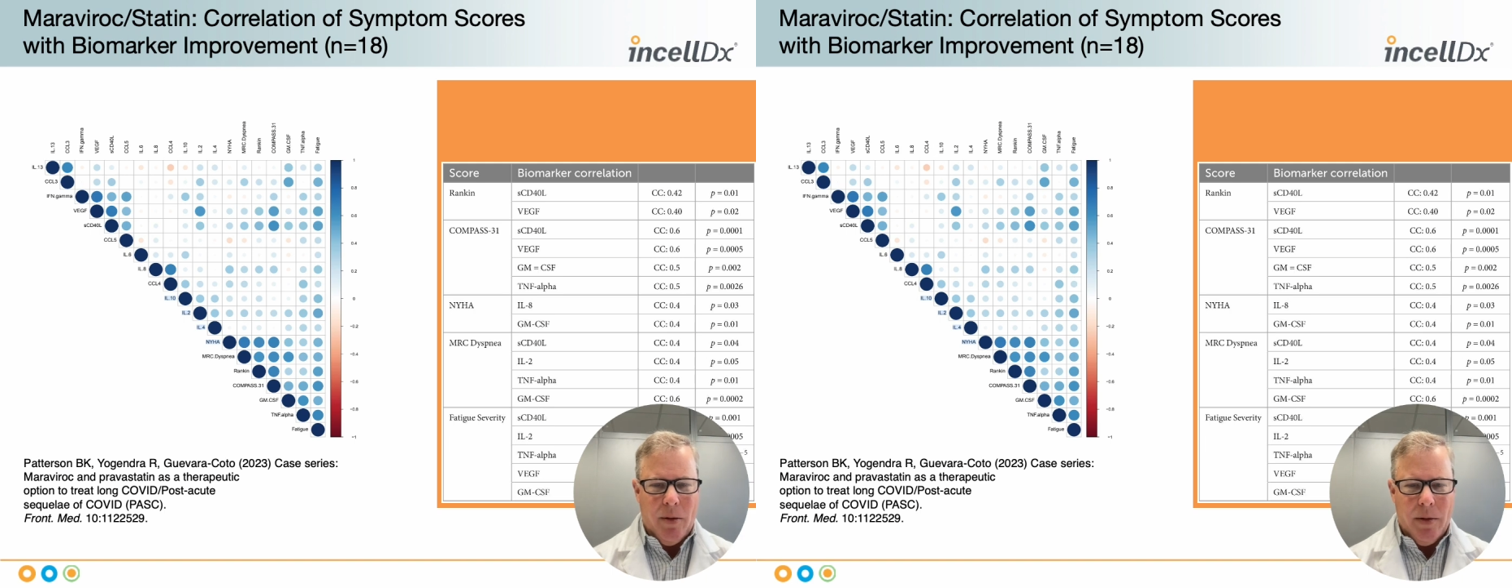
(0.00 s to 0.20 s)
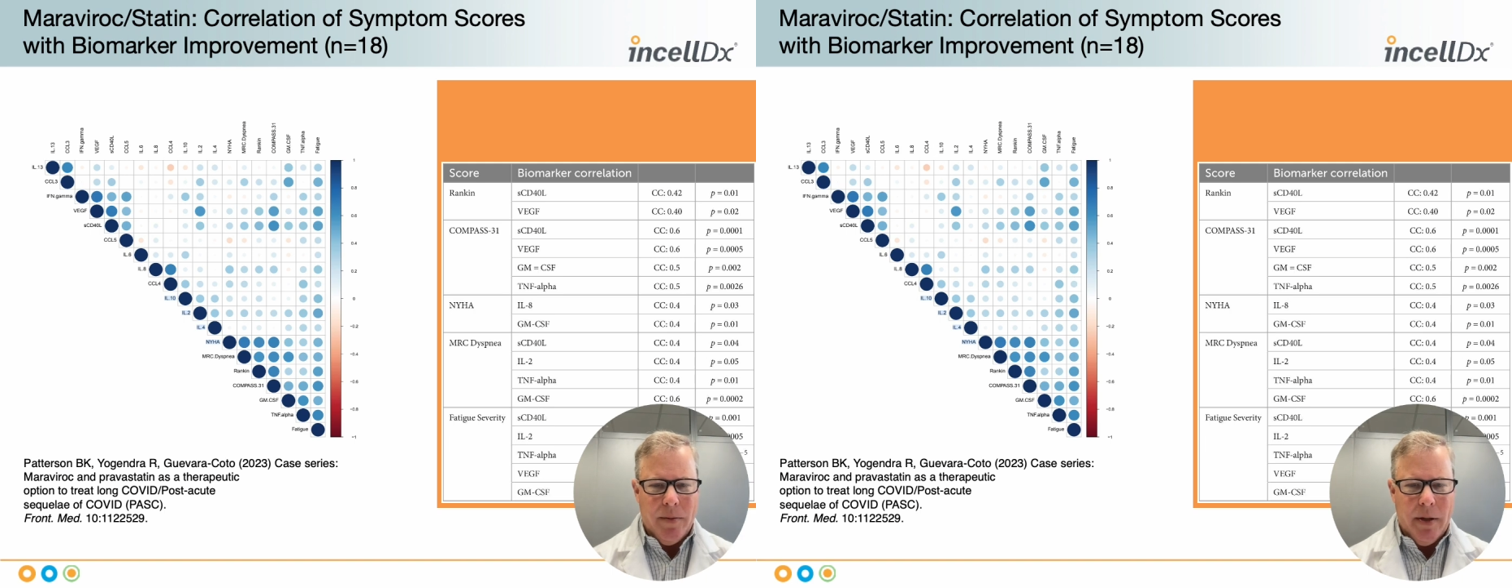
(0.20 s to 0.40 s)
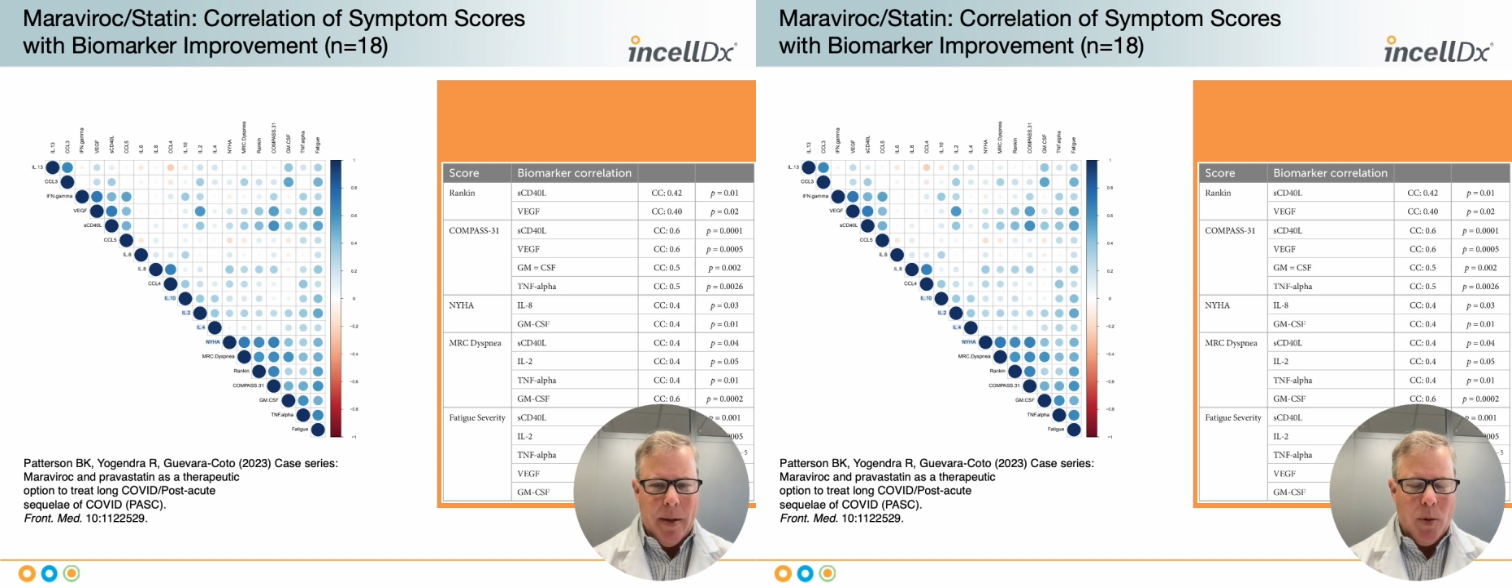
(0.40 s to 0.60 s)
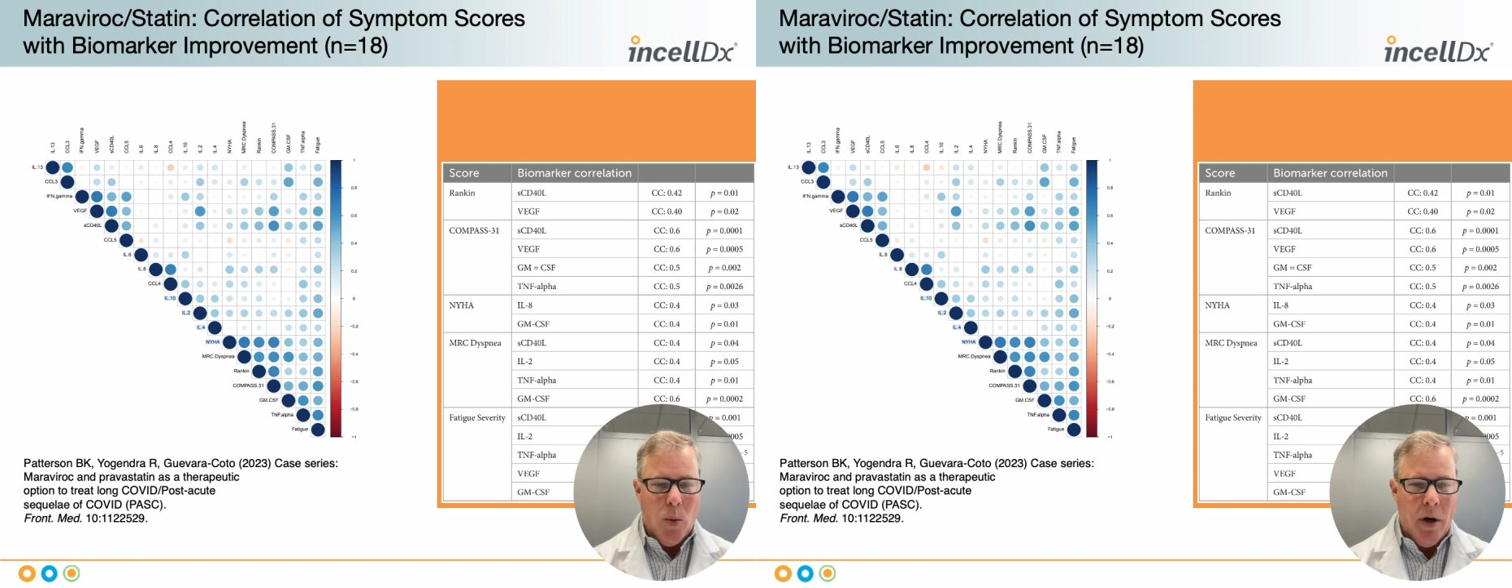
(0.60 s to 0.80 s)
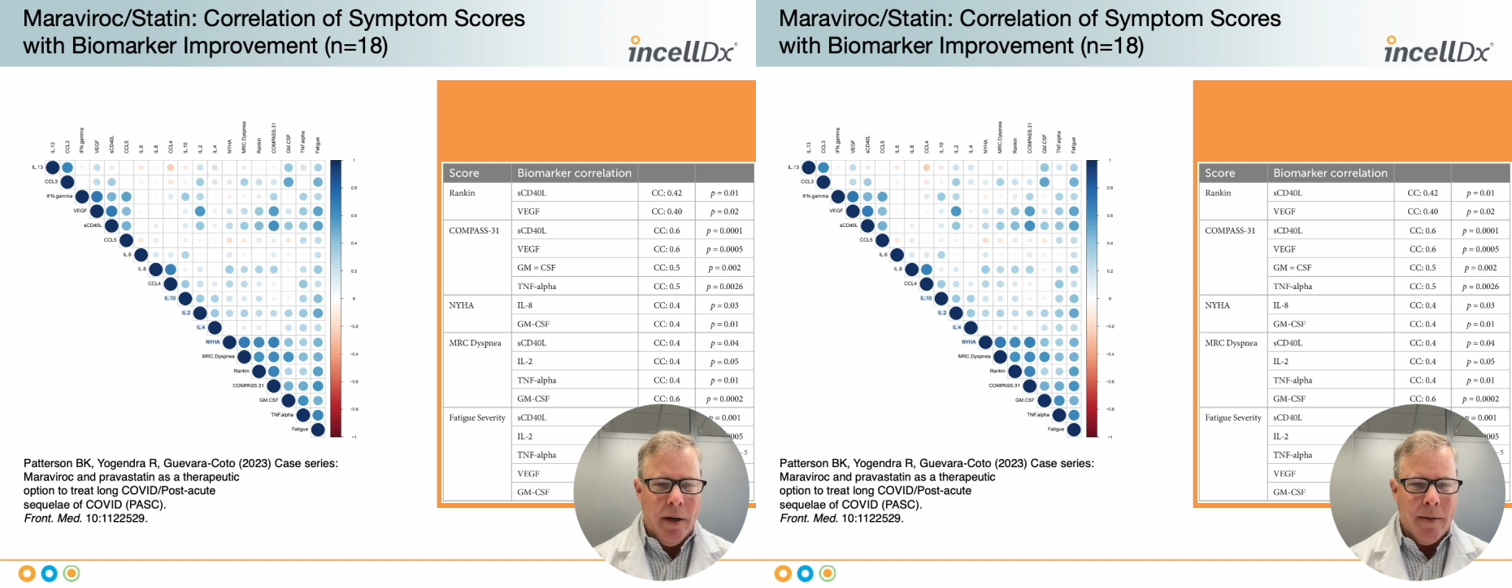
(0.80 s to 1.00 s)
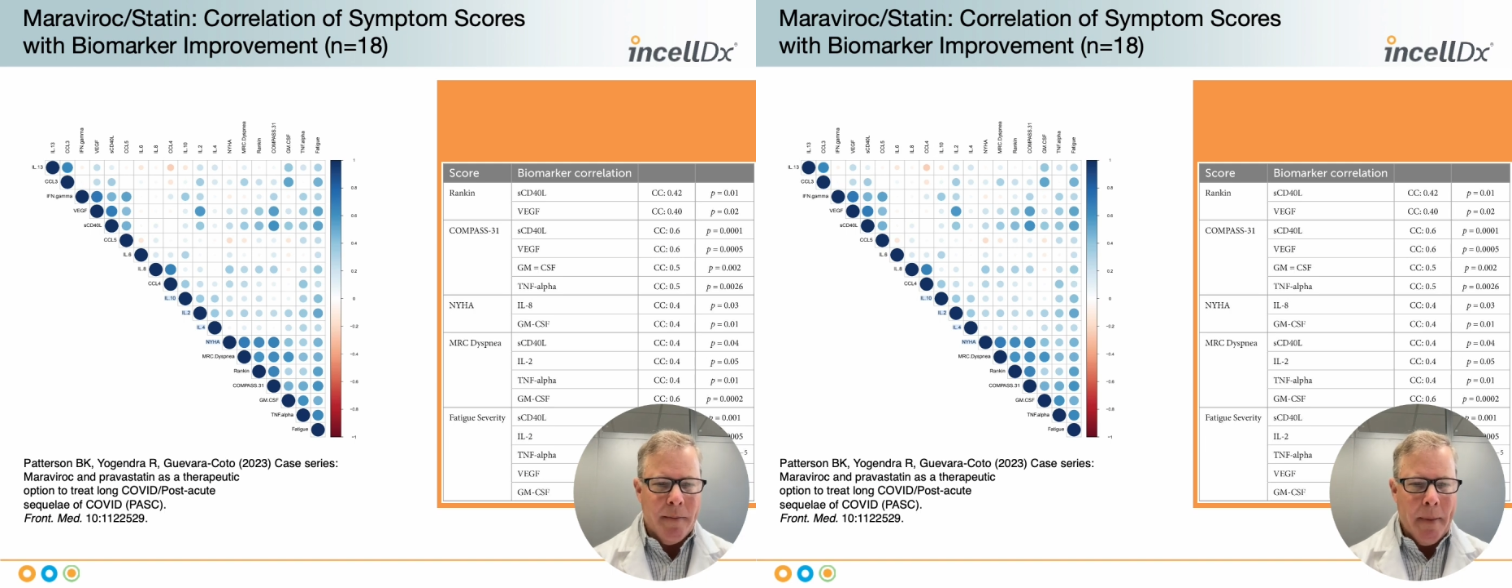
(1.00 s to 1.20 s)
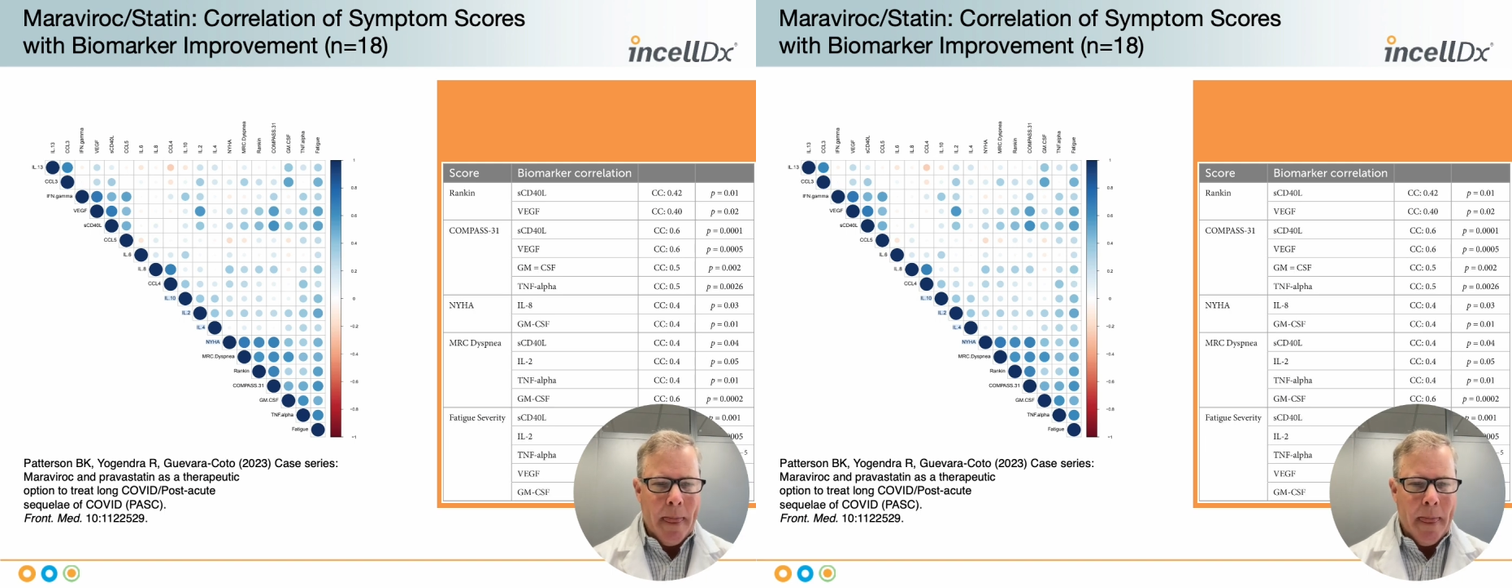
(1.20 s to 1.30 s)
Well, number one,